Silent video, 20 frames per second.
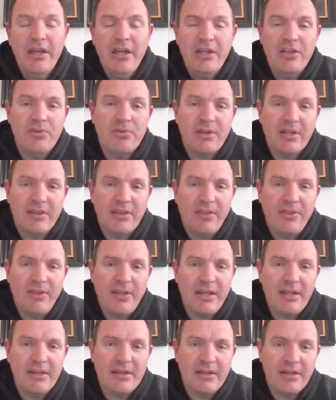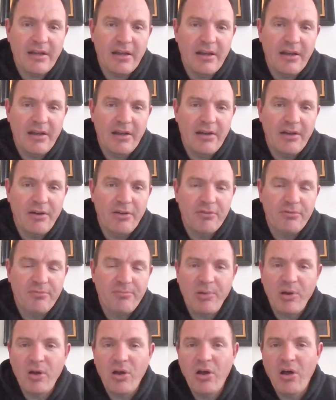You can think of
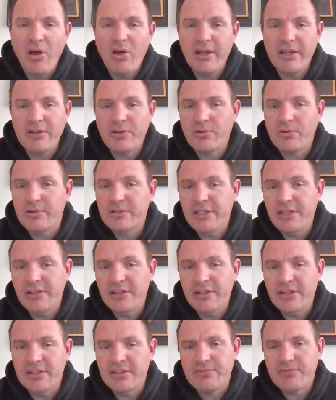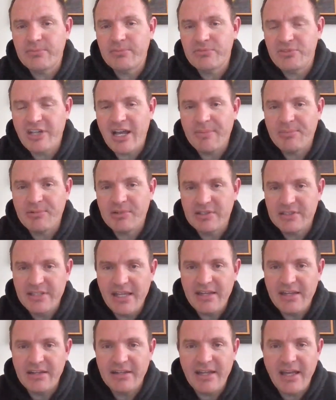Paul and Cornelius from chapter
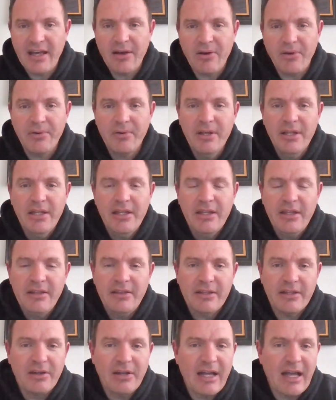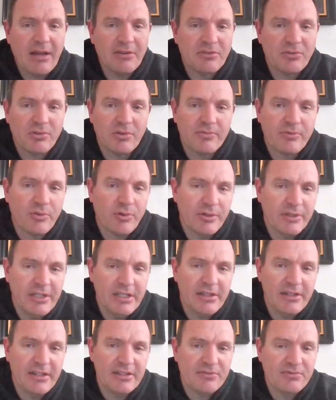10 and how the household of
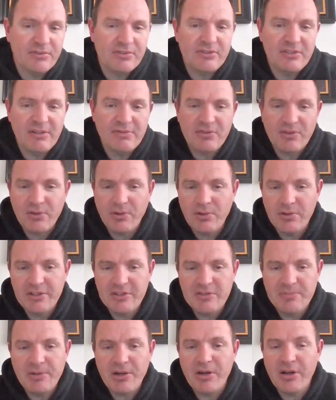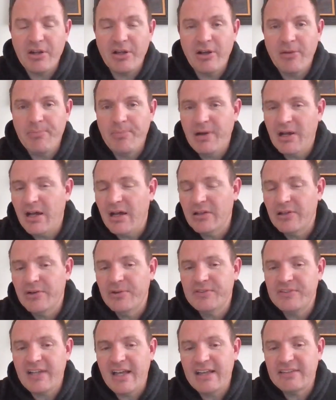Cornelius receives the Holy Spirit.
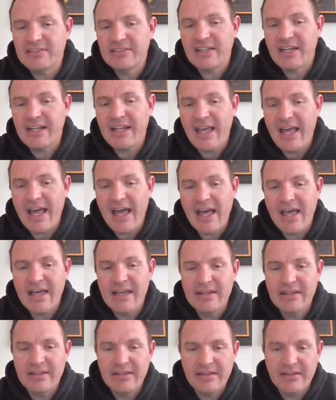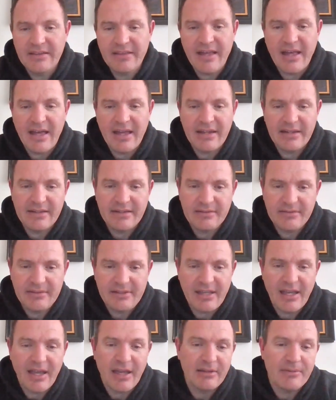Apollos has not had that
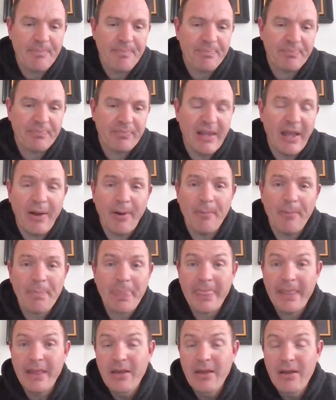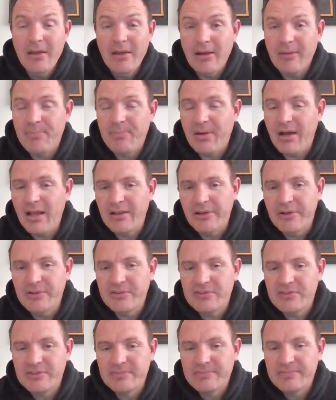yet. Now,
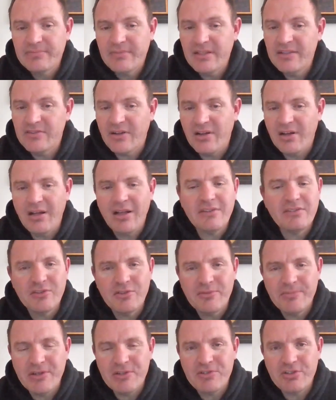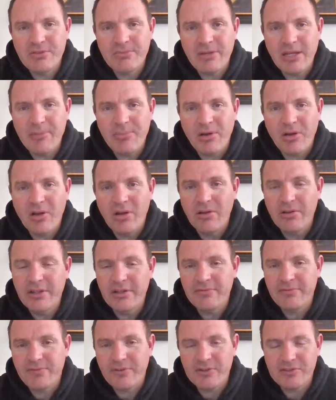Apollos is also mentioned by Paul
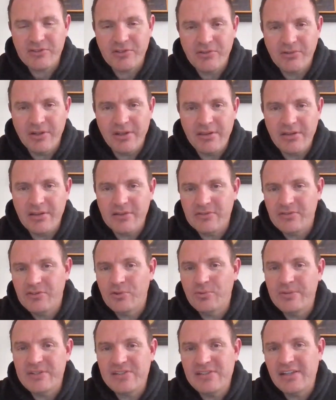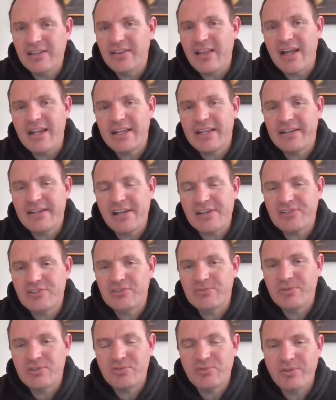in 1 Corinthians. So we see a lot of
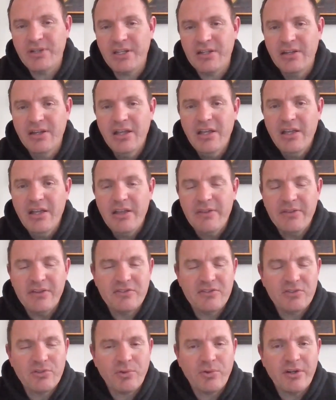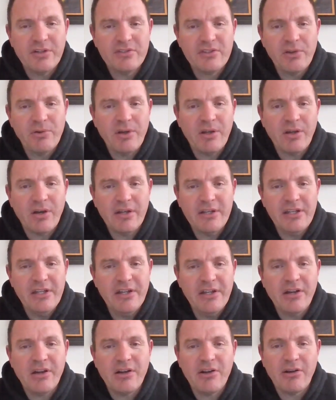connections between the stories going on
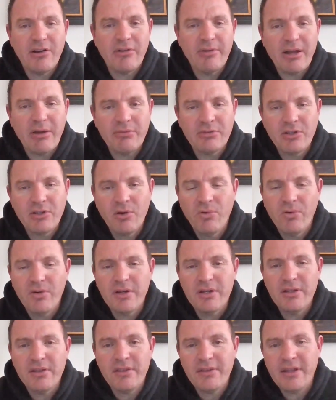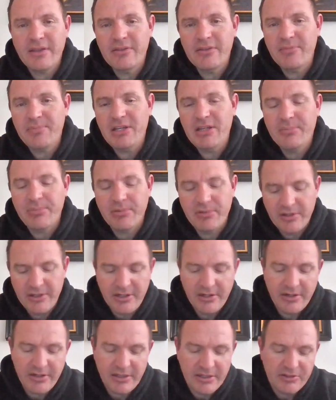here around Corinth and the people
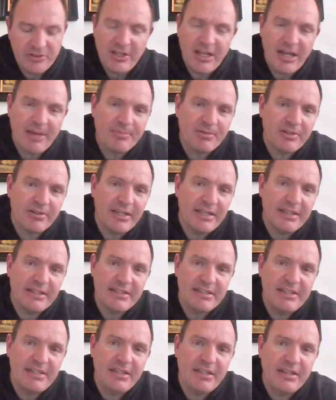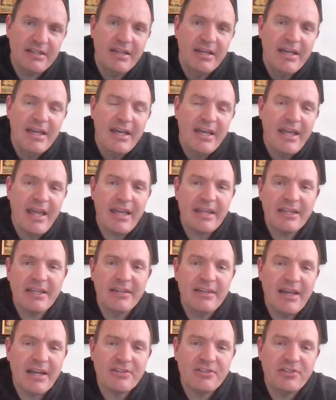here in chapter 18 and
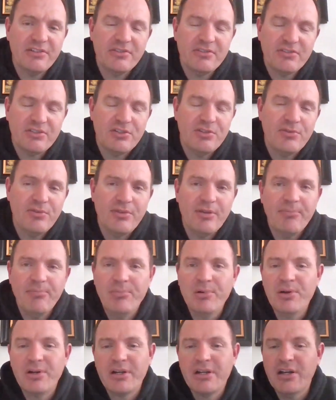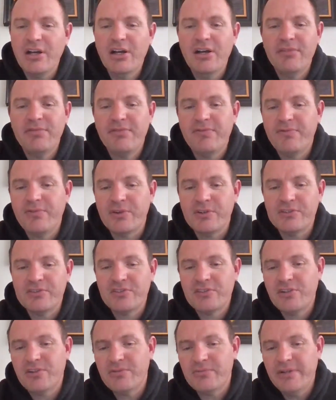connections to the book of 1
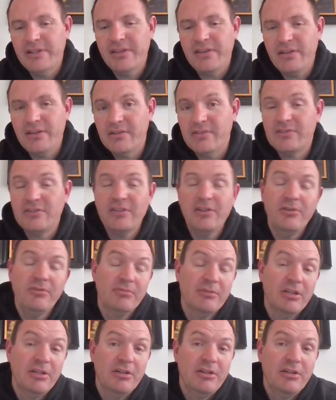Corinthians. So